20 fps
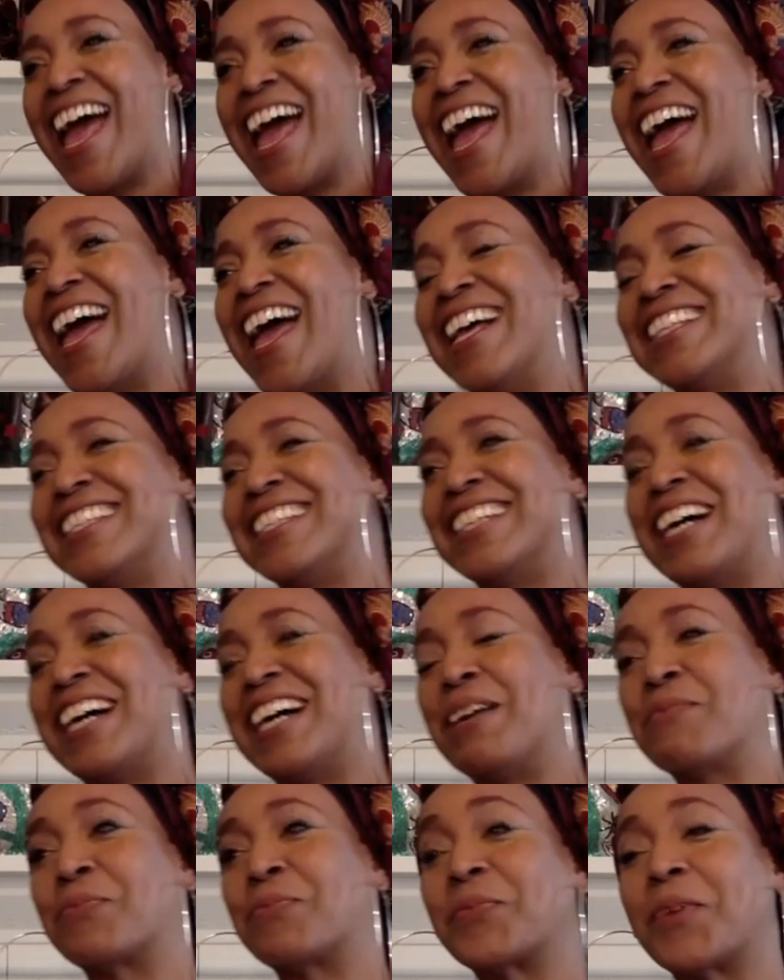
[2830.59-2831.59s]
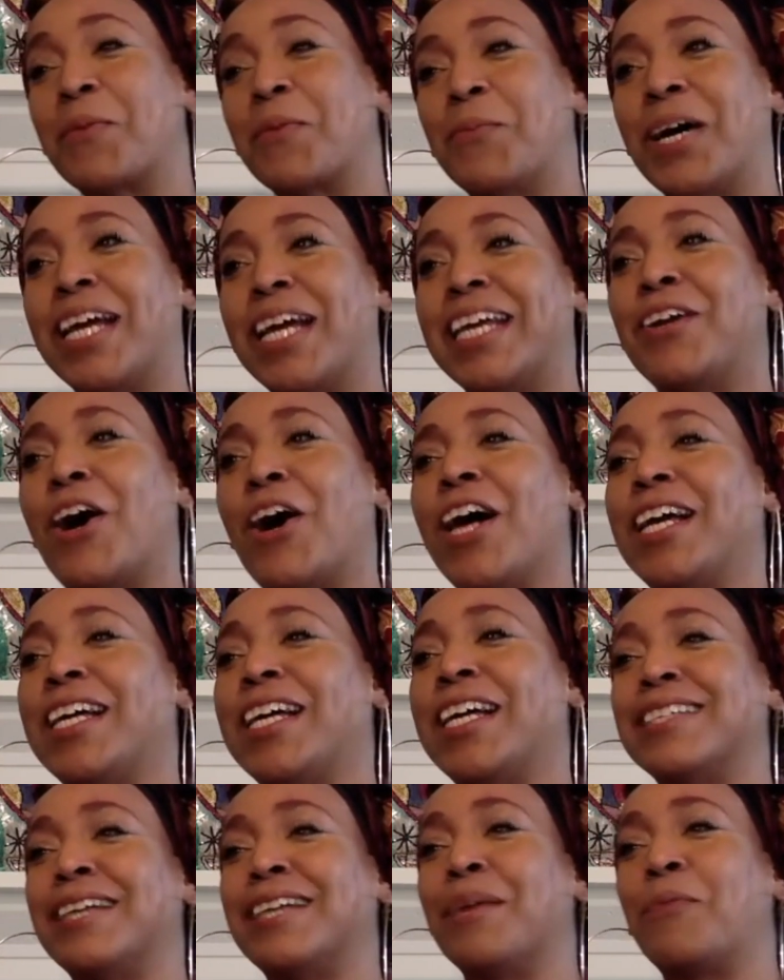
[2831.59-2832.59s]
And but it all
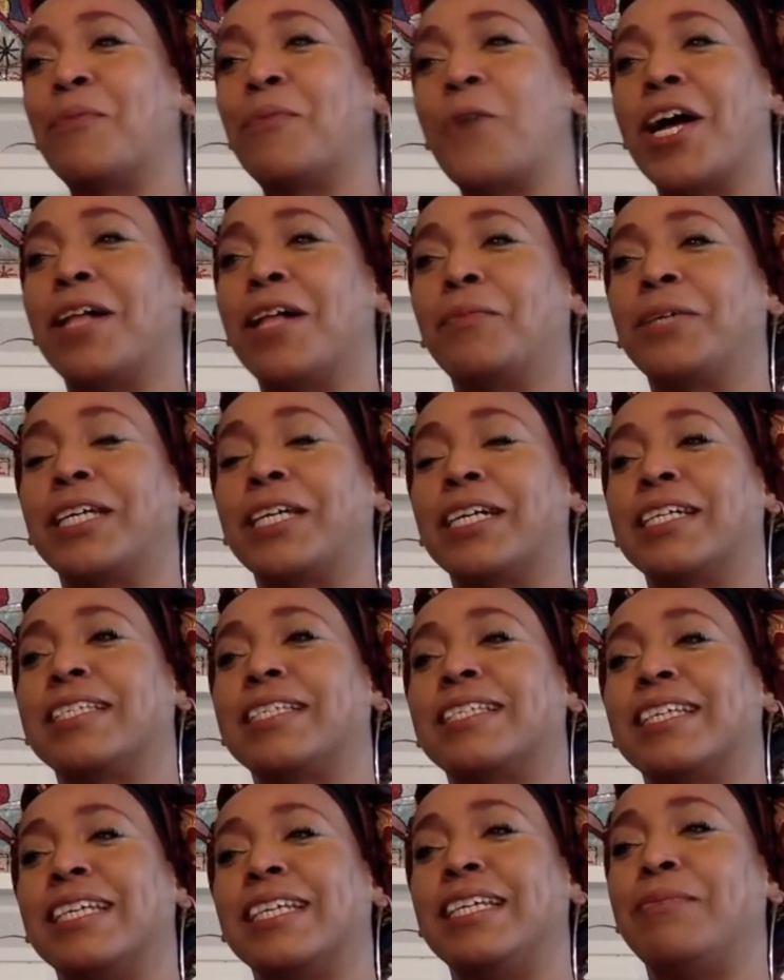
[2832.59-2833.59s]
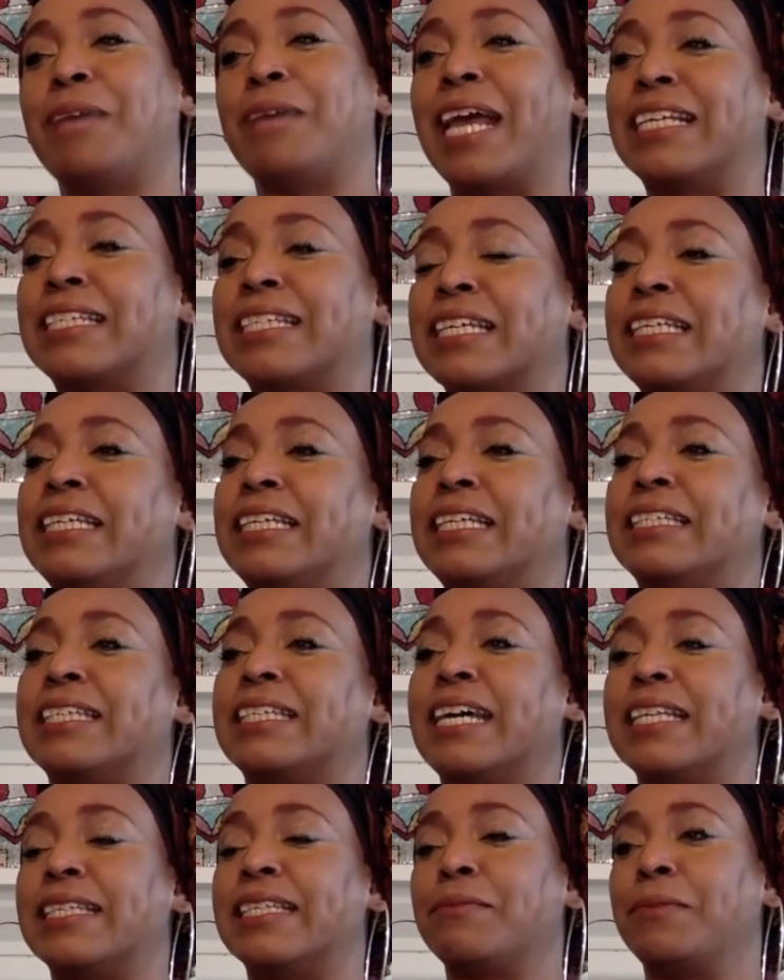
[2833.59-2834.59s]
ended up well, because he basically
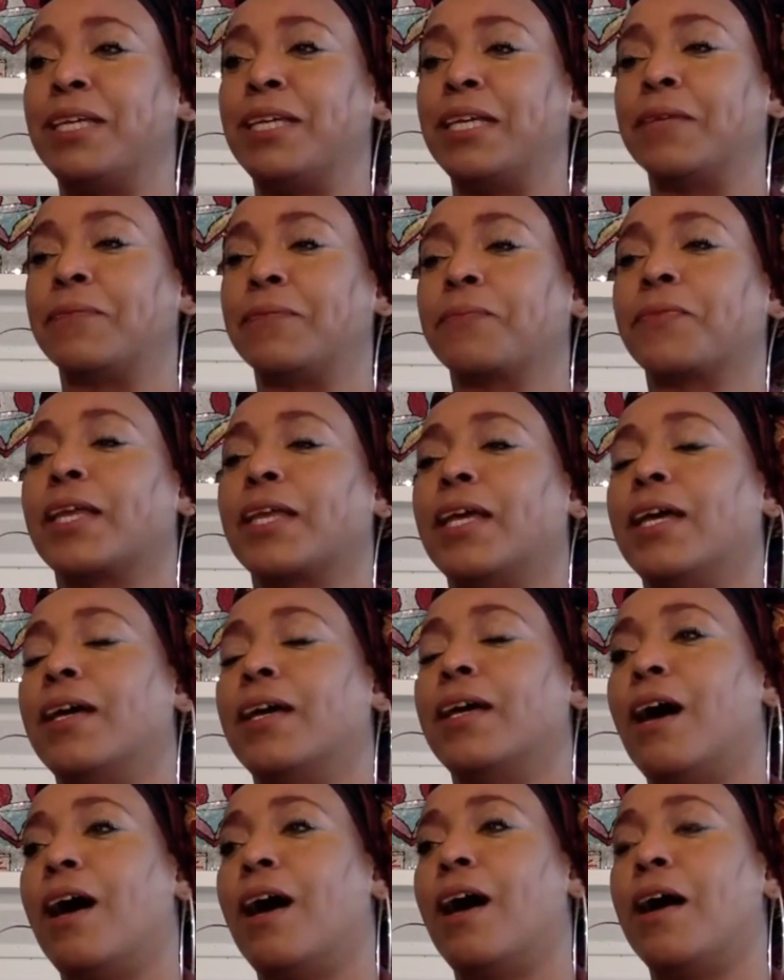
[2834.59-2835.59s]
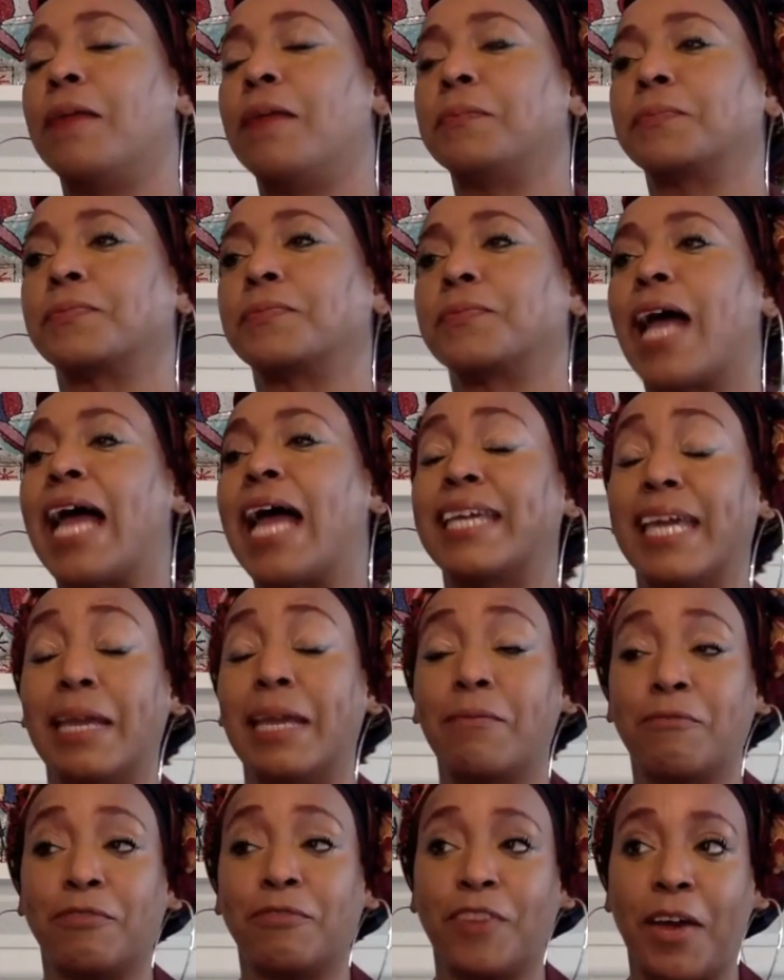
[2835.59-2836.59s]
said to me, I
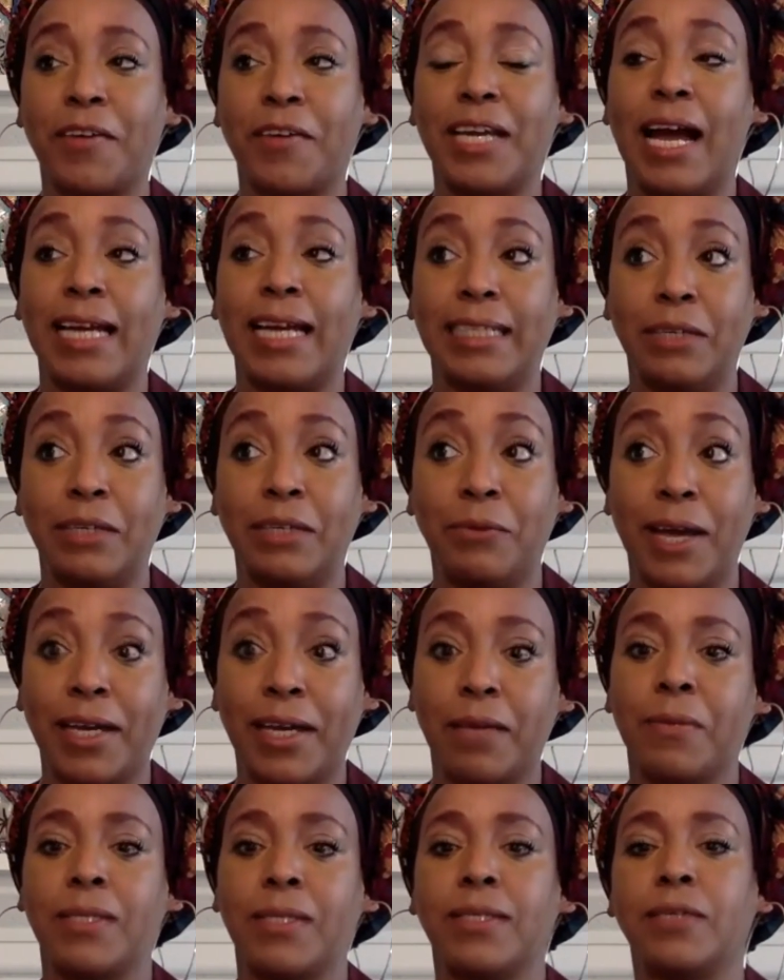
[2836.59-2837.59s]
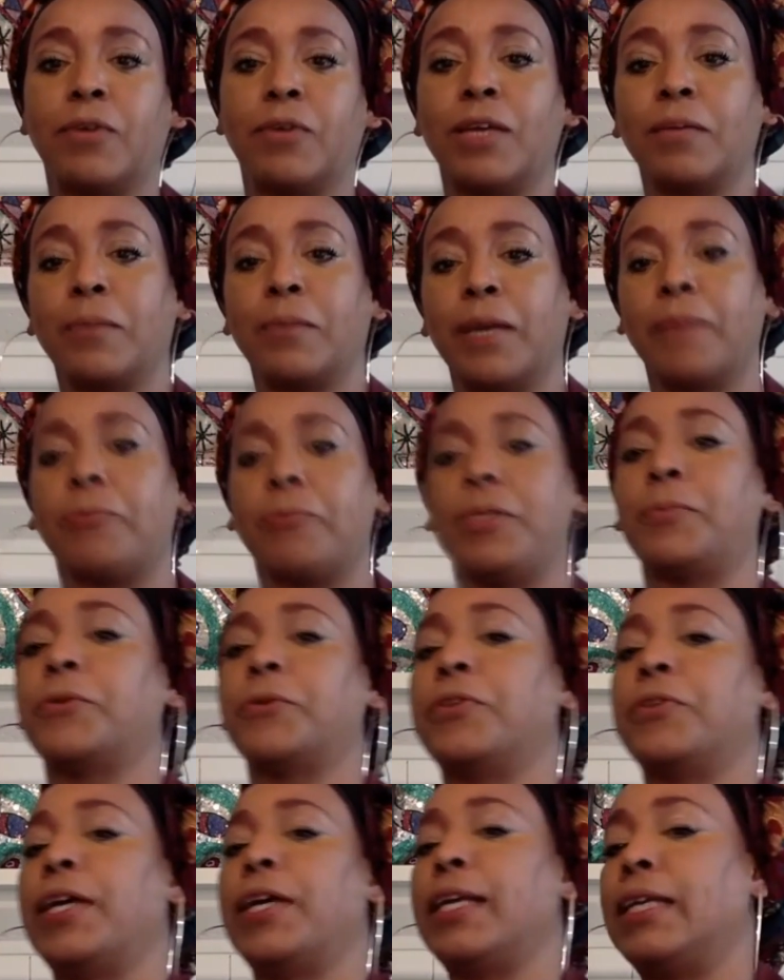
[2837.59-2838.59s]
came very highly recommended by people
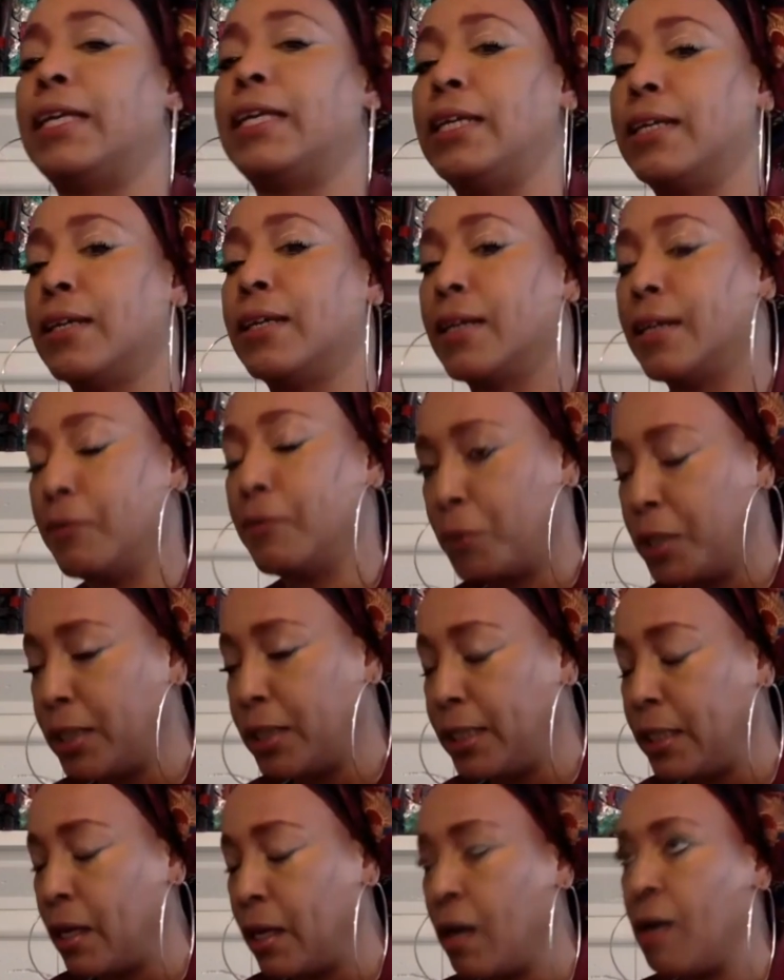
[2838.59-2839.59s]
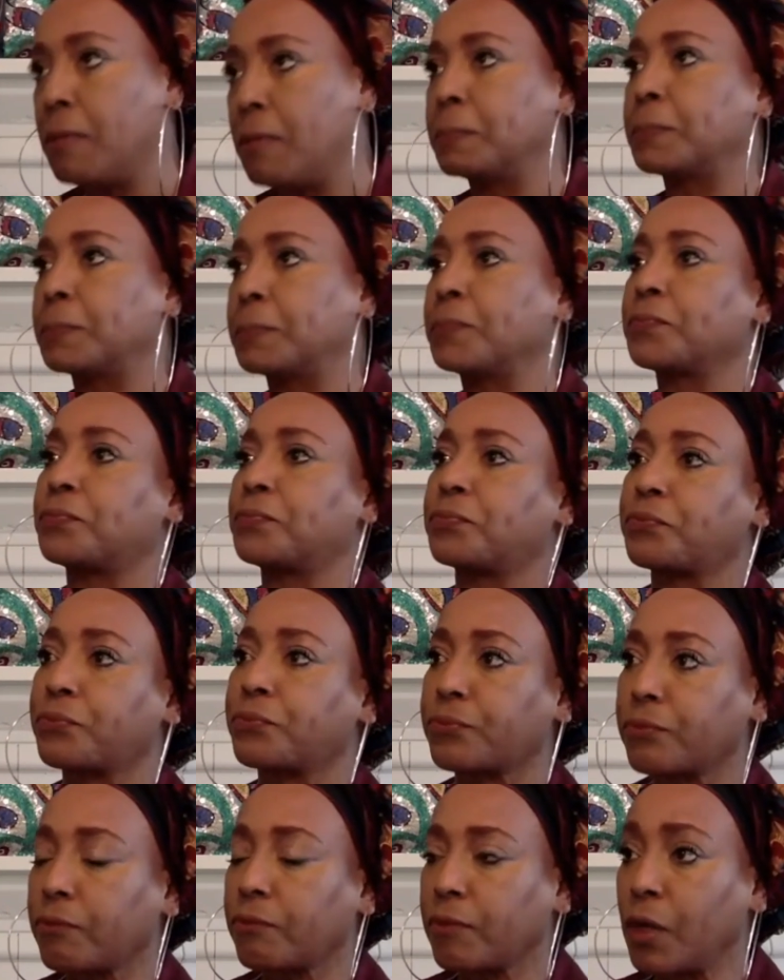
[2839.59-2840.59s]
that he really
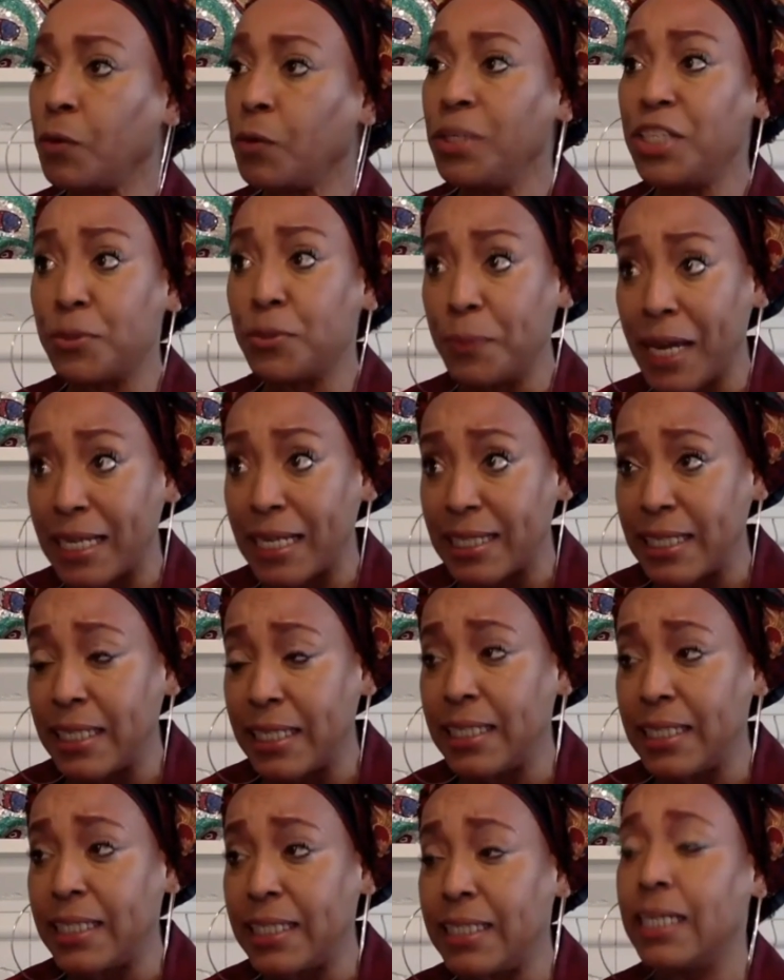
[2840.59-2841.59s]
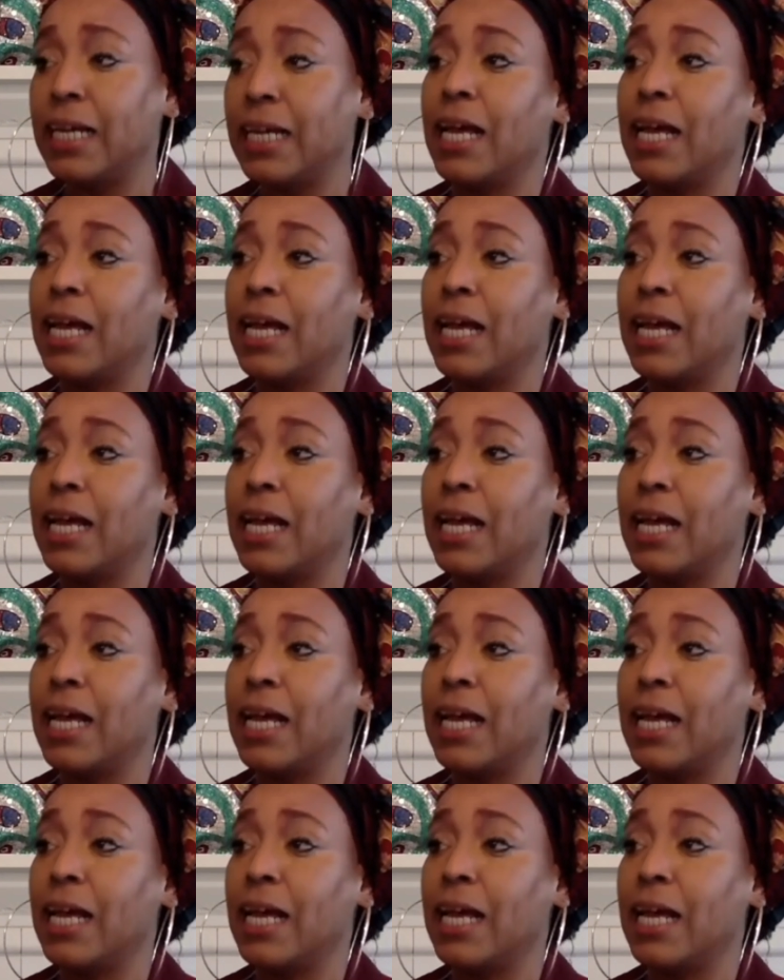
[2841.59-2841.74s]
respected.